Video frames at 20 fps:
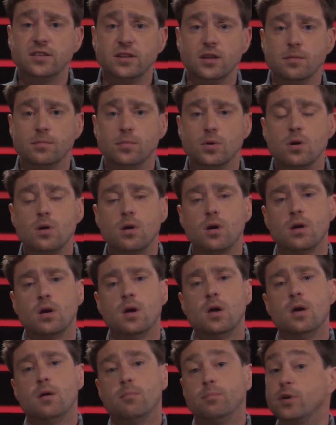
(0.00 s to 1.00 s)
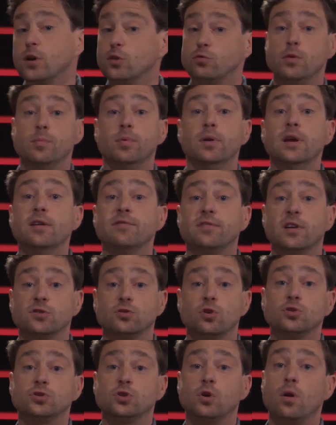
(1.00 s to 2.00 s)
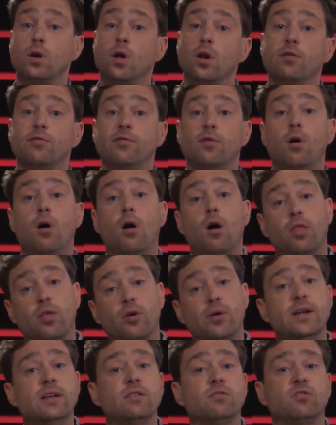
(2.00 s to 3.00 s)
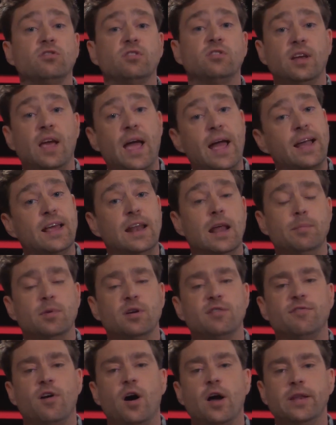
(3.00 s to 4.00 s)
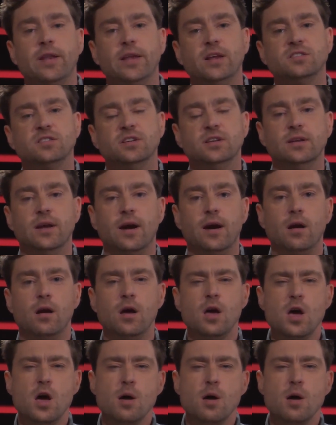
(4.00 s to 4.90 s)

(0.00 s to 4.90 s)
in the book, because we believe there's also a lot of other interesting academic findings in there,